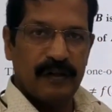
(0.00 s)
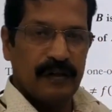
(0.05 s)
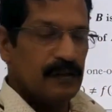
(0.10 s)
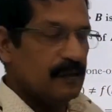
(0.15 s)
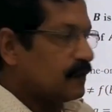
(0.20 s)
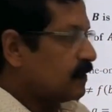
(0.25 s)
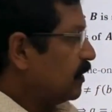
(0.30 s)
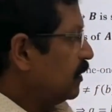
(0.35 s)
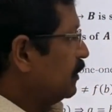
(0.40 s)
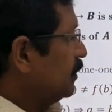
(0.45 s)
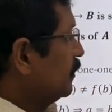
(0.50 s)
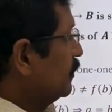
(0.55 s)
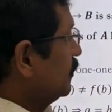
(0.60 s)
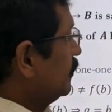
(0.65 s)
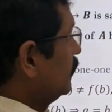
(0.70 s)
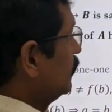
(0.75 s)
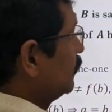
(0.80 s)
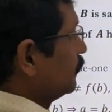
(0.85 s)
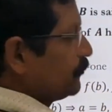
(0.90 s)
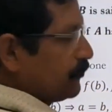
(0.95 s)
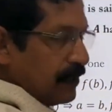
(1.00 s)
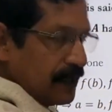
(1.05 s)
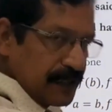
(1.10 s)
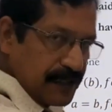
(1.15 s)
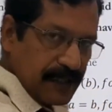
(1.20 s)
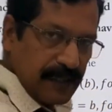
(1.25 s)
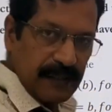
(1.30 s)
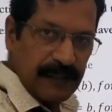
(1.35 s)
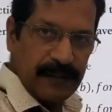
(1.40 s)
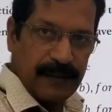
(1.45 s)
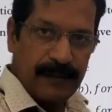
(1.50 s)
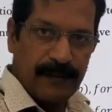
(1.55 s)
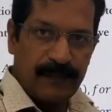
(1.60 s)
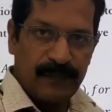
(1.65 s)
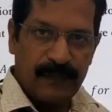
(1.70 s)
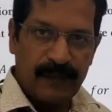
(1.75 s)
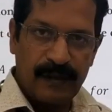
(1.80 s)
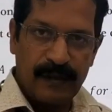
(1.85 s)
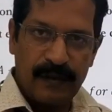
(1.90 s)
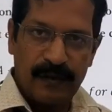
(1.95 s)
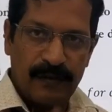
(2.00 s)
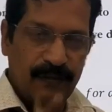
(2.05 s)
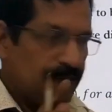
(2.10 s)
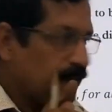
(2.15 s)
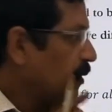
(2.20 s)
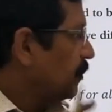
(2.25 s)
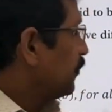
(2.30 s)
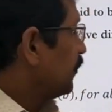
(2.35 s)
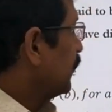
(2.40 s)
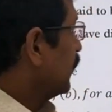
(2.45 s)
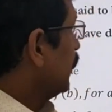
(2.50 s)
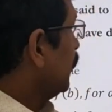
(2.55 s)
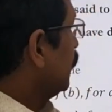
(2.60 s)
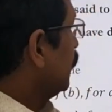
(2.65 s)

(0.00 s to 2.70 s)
This is a function from